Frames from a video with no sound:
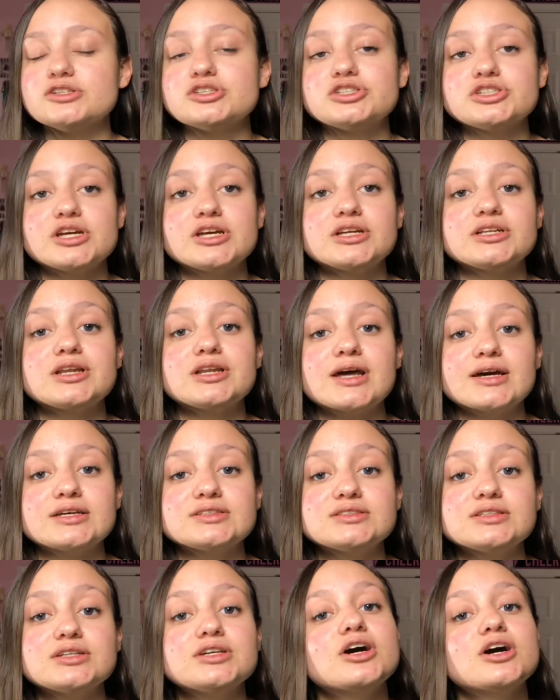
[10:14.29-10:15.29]
shade
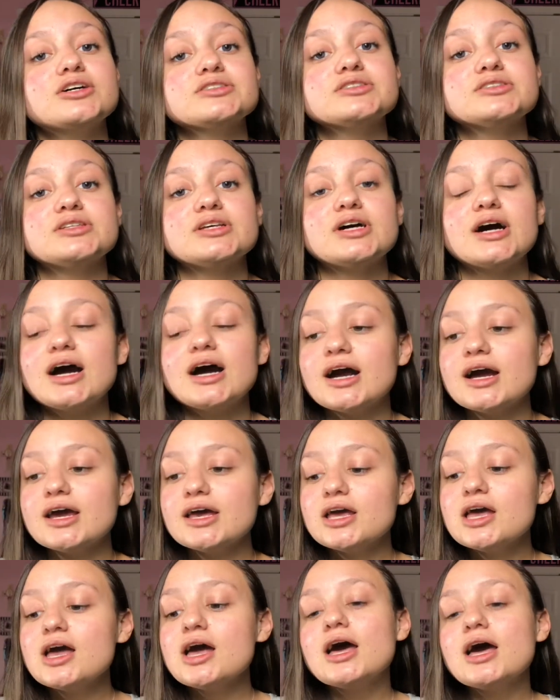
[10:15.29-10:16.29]
nicely onto the eye.